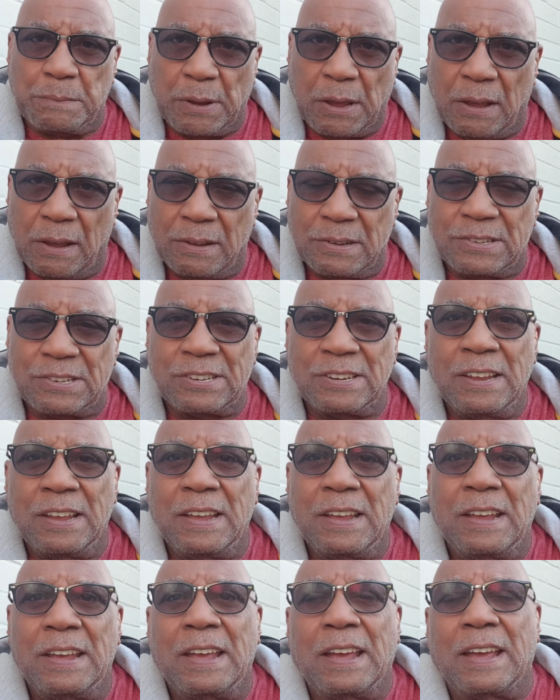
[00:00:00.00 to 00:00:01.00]
Bart's
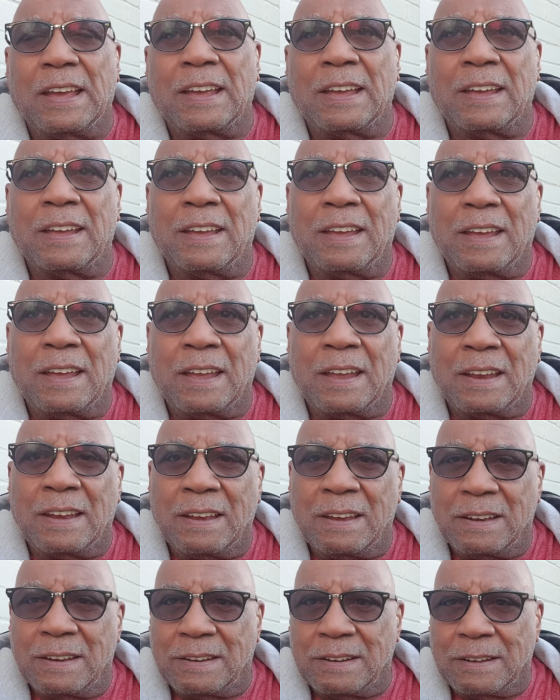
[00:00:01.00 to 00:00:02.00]

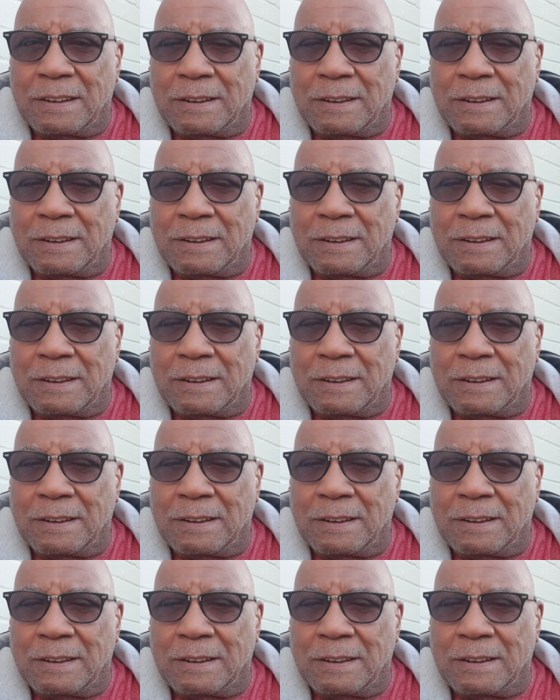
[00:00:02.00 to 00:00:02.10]
and